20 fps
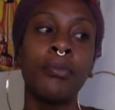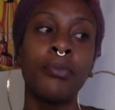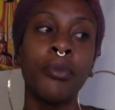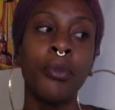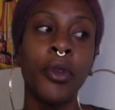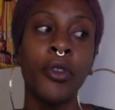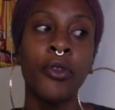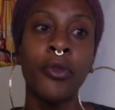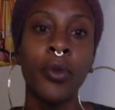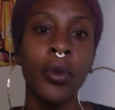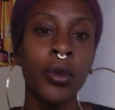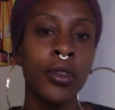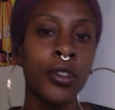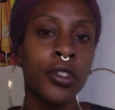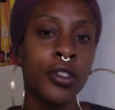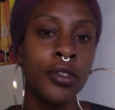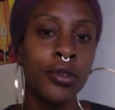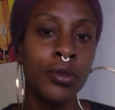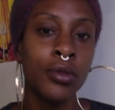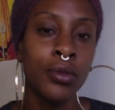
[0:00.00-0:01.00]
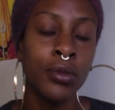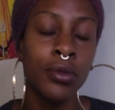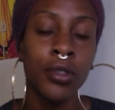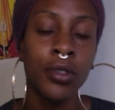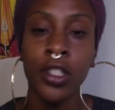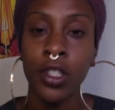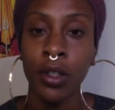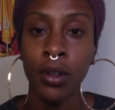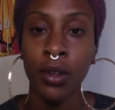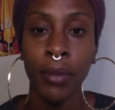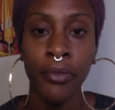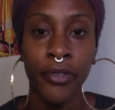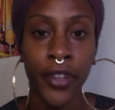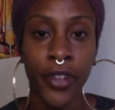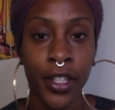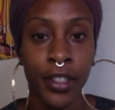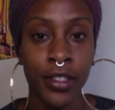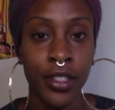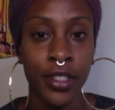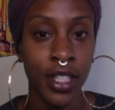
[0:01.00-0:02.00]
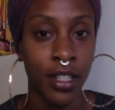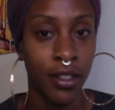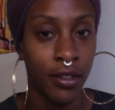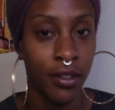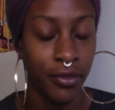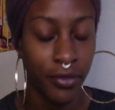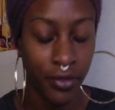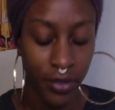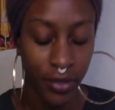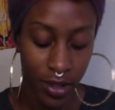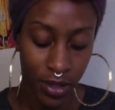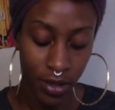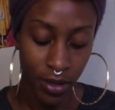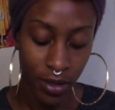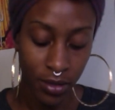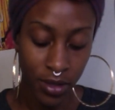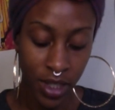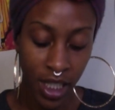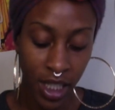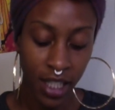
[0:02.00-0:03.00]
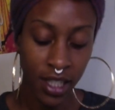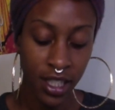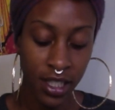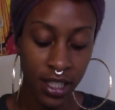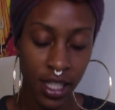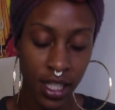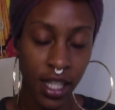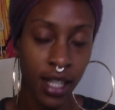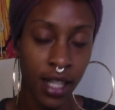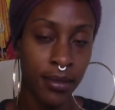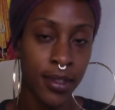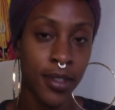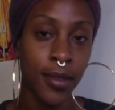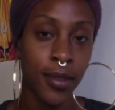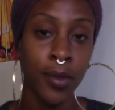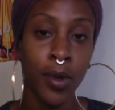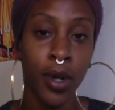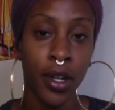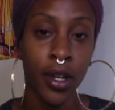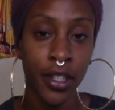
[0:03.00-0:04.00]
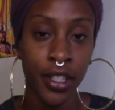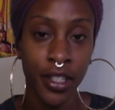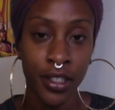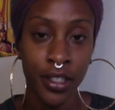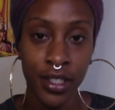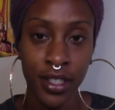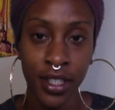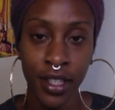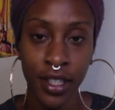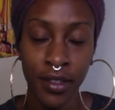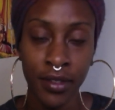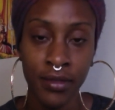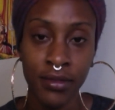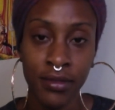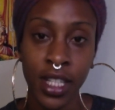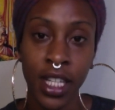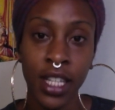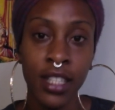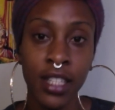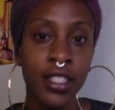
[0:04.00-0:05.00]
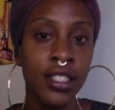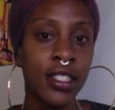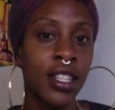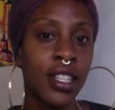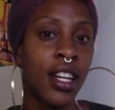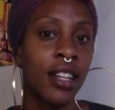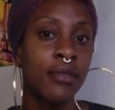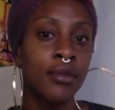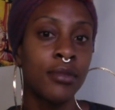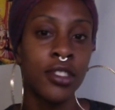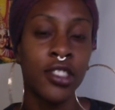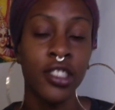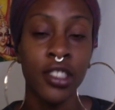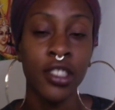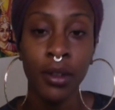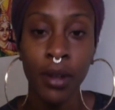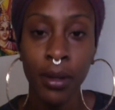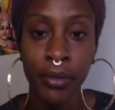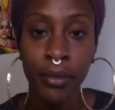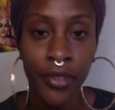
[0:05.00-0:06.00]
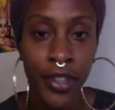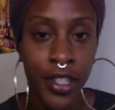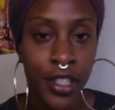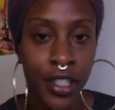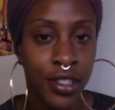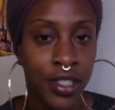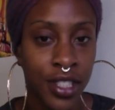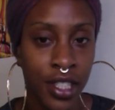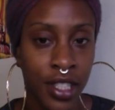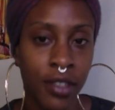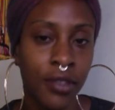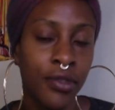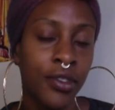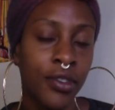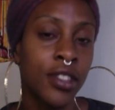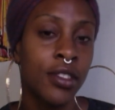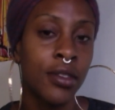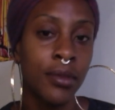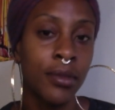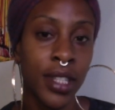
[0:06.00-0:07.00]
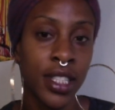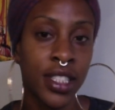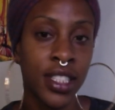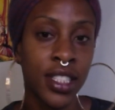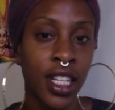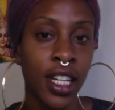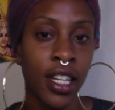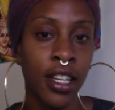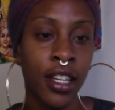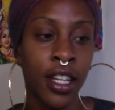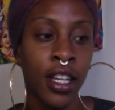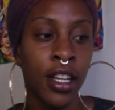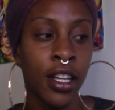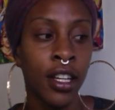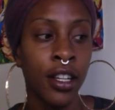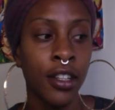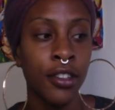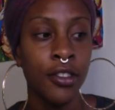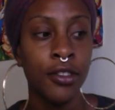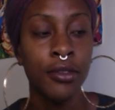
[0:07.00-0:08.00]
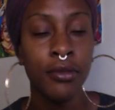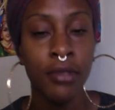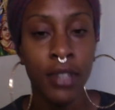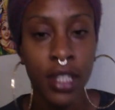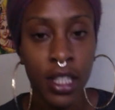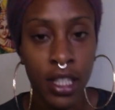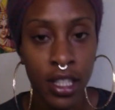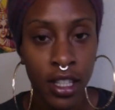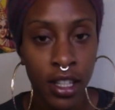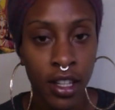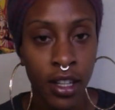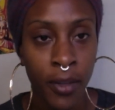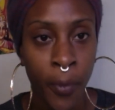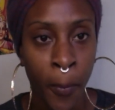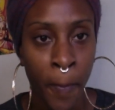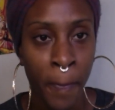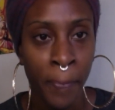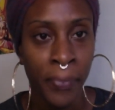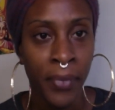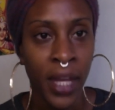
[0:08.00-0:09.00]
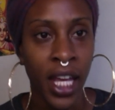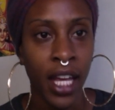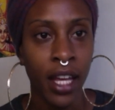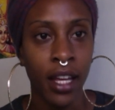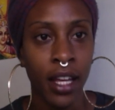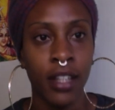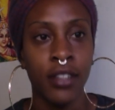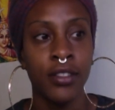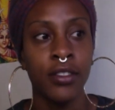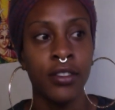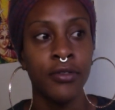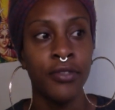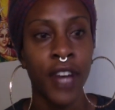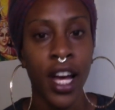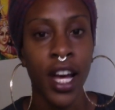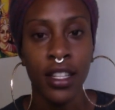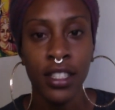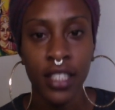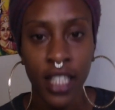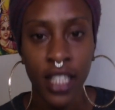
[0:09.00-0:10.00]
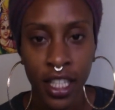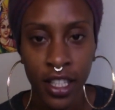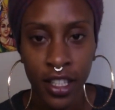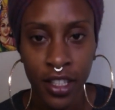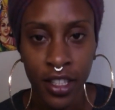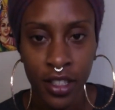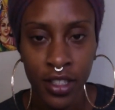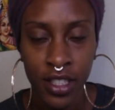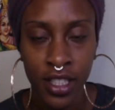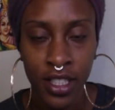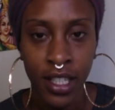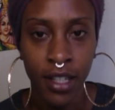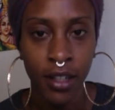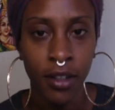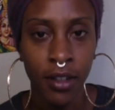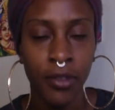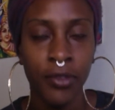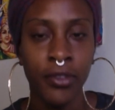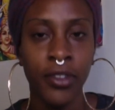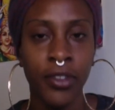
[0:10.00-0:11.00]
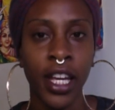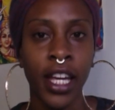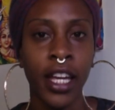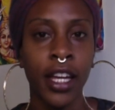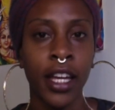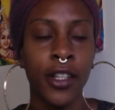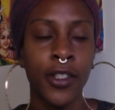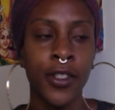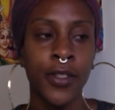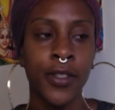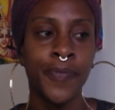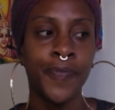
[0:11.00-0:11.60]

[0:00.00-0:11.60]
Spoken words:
before you show up for yourself. So take the time to water yourself. Take the time to show up for yourself in the ways that you need, and validate yourself, and